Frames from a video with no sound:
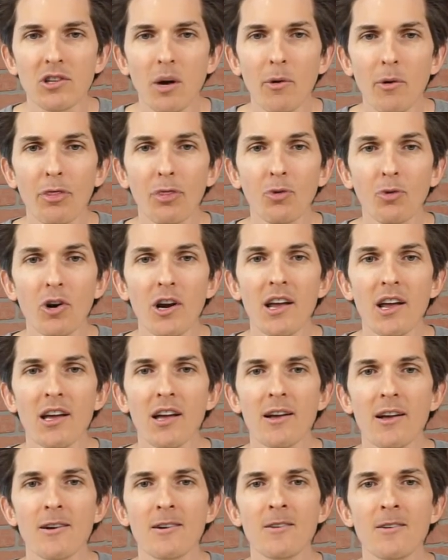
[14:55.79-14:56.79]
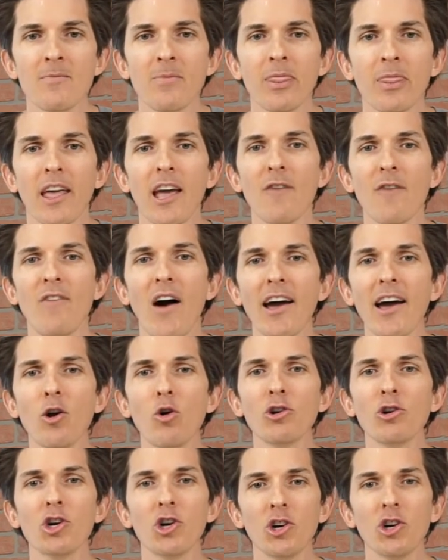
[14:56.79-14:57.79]
Number 3, if I
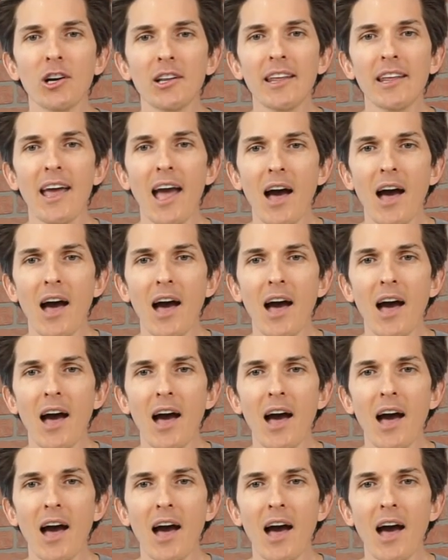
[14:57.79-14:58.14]
don't currently